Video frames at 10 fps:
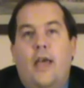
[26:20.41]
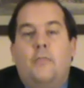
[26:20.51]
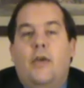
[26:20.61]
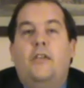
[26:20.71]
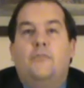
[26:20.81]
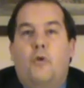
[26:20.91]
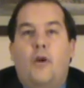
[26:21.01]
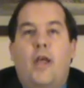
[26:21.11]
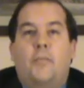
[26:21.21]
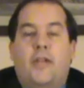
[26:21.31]
and make some
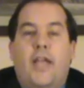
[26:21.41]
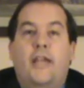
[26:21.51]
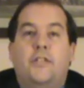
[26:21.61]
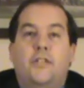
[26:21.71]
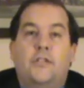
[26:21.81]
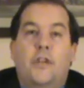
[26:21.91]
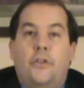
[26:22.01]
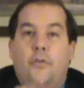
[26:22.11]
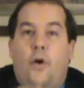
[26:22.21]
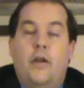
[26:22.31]
more applications
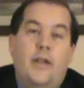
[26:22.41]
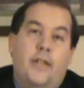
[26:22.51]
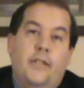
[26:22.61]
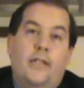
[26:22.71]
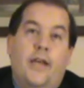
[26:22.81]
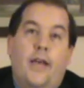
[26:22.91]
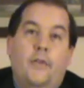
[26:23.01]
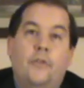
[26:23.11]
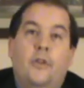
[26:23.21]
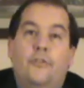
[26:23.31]
to our daily life.